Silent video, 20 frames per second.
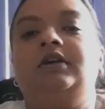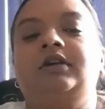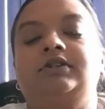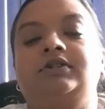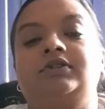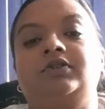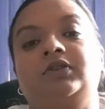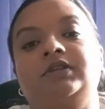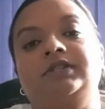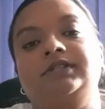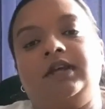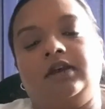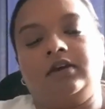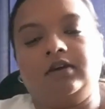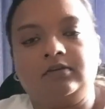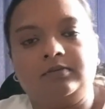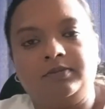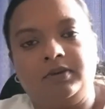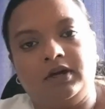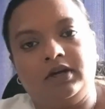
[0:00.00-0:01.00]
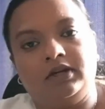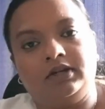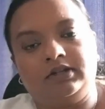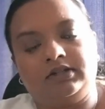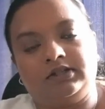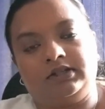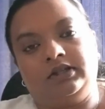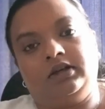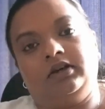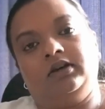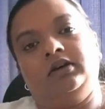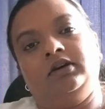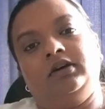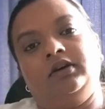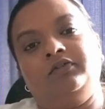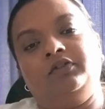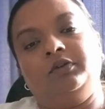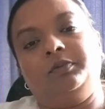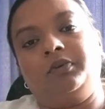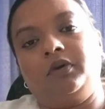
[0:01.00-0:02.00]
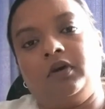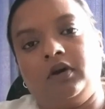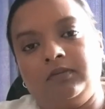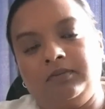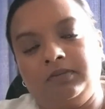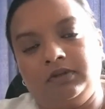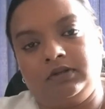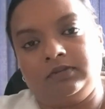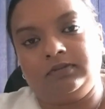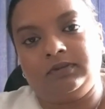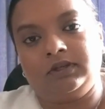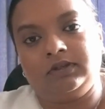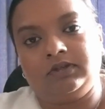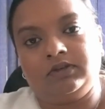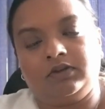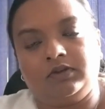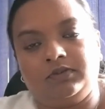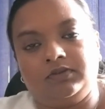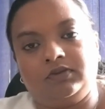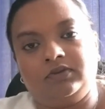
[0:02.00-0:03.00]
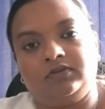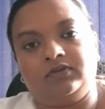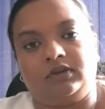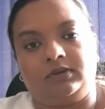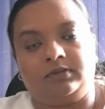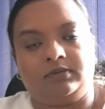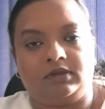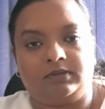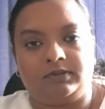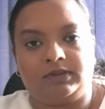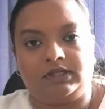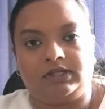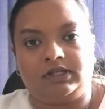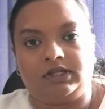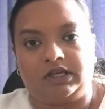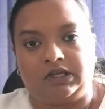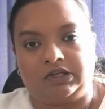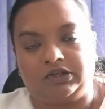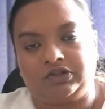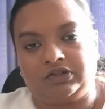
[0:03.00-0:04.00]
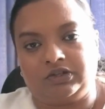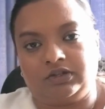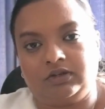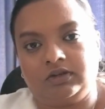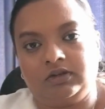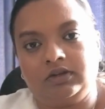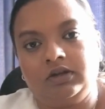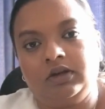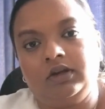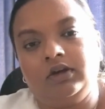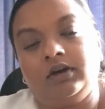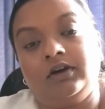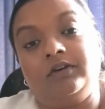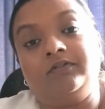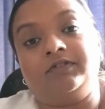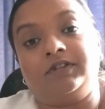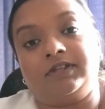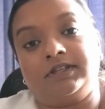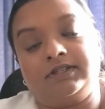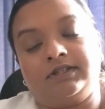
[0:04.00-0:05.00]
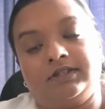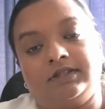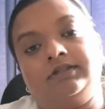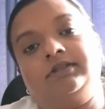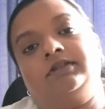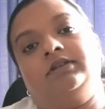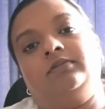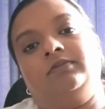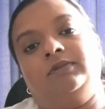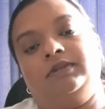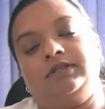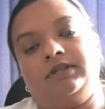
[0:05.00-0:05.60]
So the second part of the problem in terms of implementation of this system,